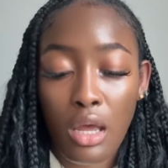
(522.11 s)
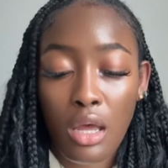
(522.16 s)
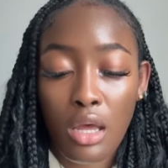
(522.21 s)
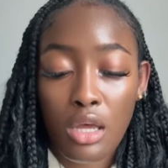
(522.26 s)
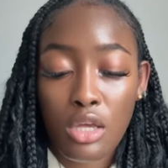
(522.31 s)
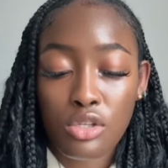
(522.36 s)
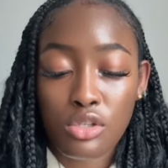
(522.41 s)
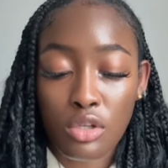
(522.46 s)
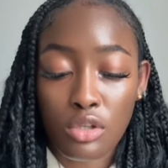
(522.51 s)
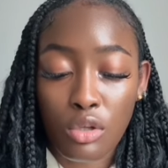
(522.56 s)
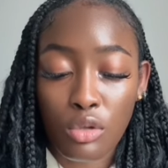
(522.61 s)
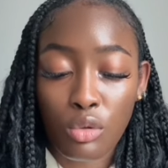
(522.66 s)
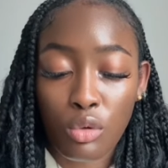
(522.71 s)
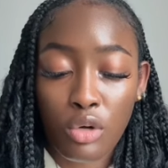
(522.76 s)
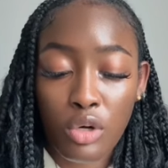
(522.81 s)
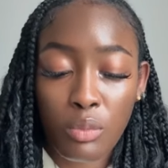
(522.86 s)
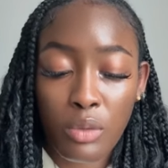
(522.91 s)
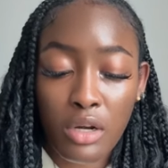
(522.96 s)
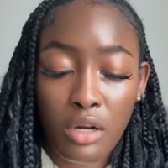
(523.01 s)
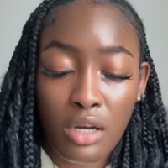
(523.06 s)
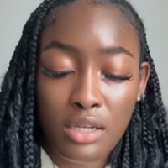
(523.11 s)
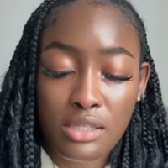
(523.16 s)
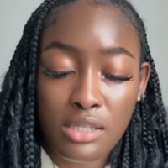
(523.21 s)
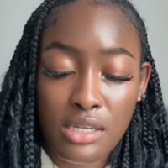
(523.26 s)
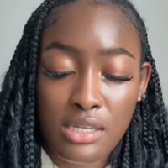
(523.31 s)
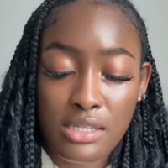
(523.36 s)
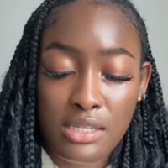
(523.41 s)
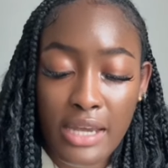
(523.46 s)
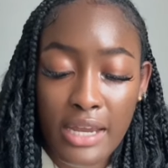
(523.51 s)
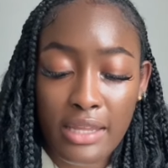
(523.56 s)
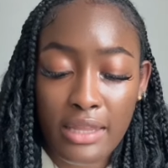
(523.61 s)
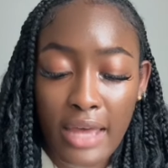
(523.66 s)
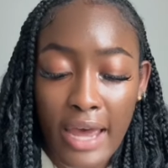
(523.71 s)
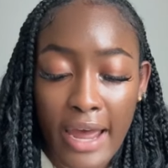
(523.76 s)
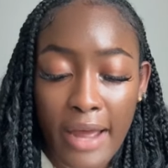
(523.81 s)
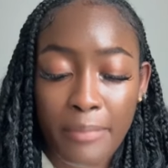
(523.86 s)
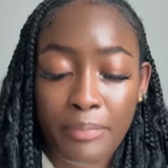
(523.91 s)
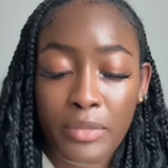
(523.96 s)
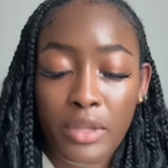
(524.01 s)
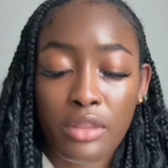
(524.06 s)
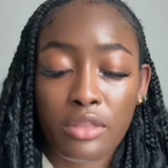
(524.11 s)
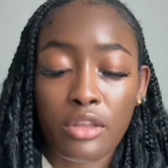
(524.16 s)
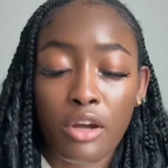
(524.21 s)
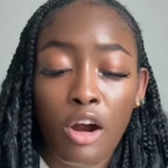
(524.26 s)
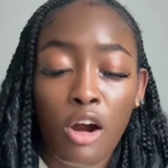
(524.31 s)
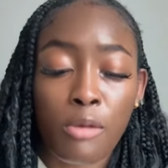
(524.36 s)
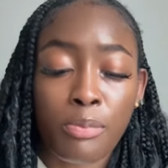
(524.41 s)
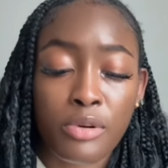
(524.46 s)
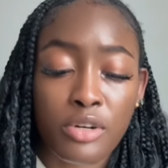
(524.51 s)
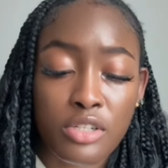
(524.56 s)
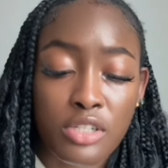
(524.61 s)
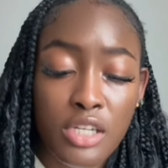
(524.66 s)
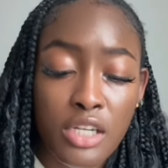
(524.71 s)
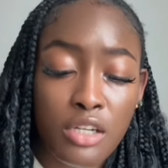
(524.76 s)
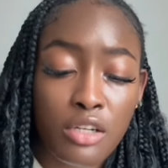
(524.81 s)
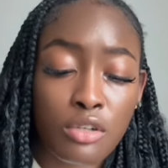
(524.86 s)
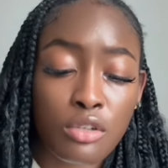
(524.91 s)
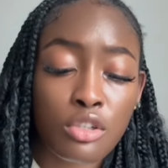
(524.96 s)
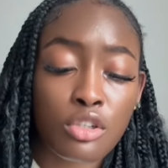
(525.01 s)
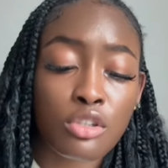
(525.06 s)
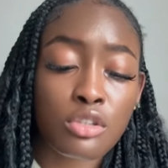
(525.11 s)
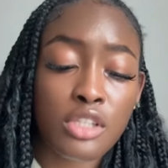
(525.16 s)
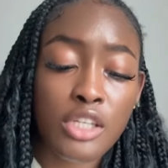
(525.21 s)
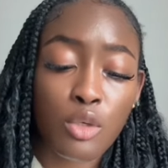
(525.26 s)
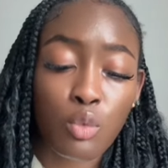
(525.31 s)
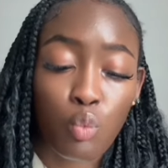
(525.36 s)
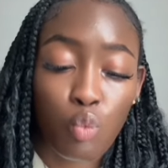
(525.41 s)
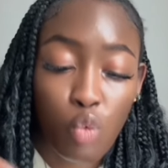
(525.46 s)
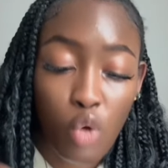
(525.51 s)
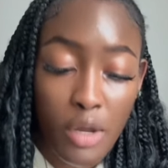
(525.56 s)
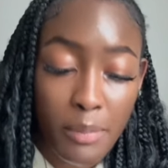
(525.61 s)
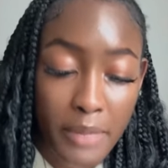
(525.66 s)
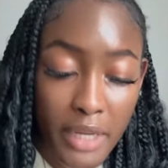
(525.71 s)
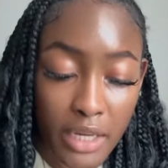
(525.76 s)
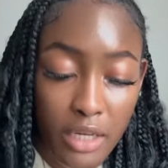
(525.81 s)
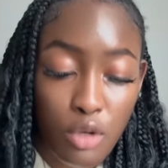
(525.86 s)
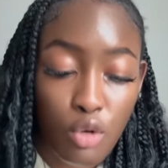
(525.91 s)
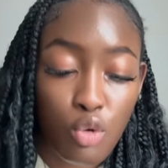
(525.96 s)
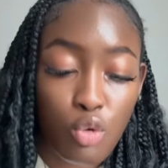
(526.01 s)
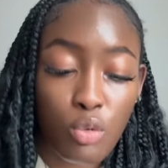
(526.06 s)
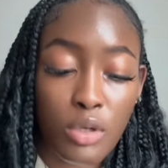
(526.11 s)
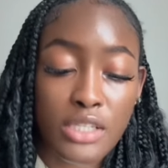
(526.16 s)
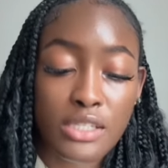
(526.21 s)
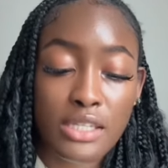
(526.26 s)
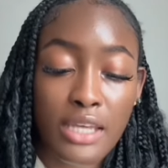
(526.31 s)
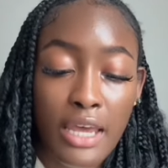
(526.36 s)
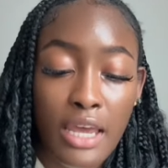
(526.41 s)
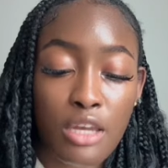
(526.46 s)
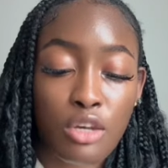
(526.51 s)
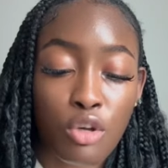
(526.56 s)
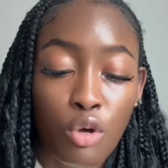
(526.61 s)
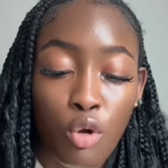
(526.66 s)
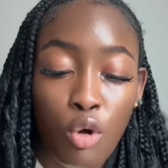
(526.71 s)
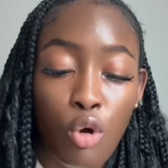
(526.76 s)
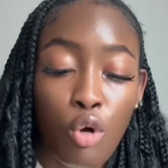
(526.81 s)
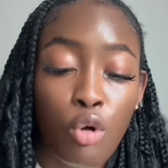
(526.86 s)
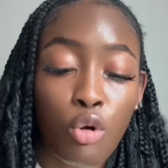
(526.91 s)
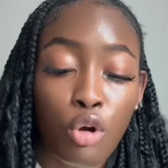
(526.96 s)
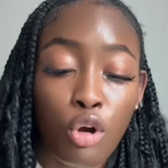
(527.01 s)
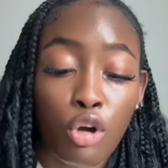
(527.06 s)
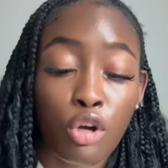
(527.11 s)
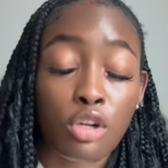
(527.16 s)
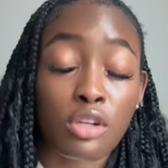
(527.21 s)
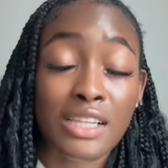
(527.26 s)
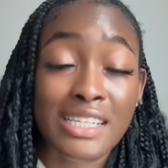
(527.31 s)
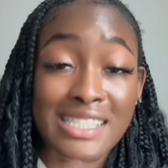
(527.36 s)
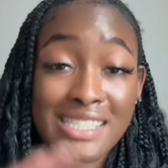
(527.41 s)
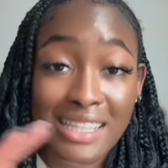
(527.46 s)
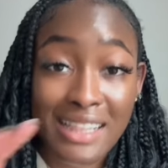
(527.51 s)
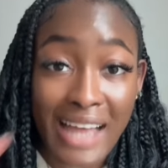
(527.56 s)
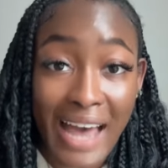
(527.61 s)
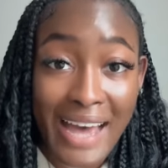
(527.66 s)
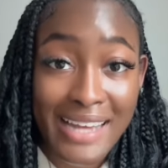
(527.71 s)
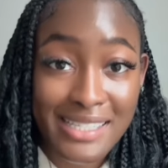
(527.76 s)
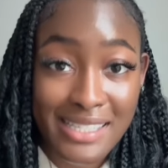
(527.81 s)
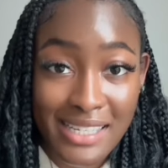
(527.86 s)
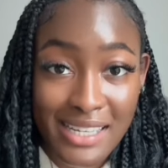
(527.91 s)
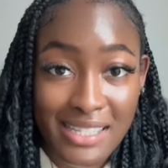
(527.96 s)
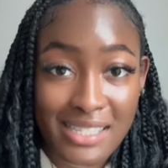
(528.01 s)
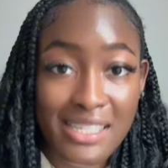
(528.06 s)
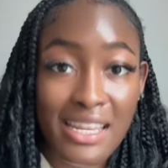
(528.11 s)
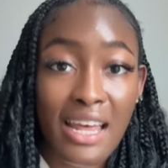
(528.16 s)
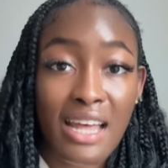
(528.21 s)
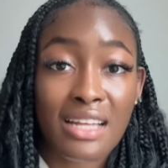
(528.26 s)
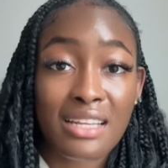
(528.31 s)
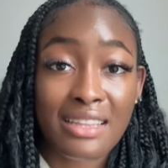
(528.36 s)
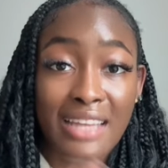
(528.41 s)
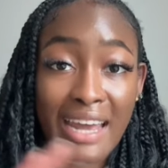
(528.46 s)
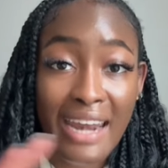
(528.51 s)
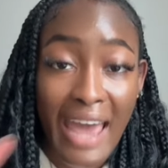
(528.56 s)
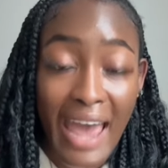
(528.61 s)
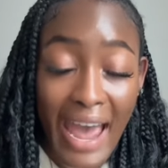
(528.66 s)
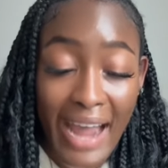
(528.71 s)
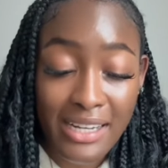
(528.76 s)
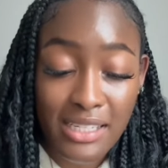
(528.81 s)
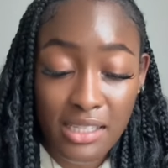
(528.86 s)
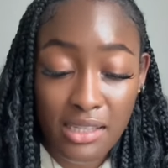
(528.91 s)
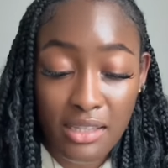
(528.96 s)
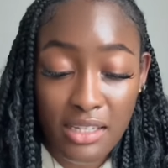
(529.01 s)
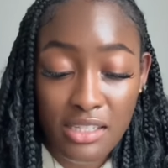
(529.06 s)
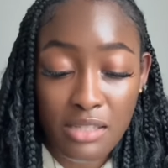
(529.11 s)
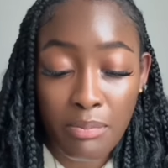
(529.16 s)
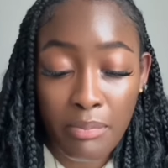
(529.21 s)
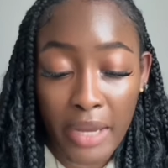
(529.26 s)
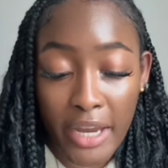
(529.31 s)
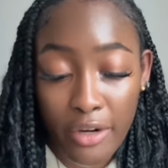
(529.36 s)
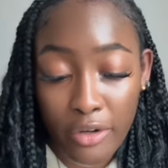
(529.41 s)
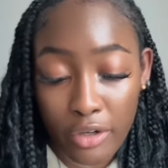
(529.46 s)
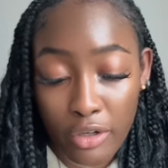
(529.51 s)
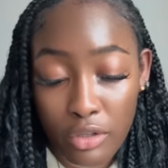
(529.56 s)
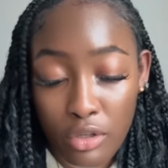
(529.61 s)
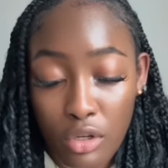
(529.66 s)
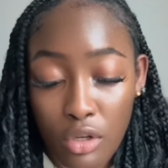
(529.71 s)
So the Lord went on to say that there are particularly women who attend Nicole Kirkland's classes that act in this manner.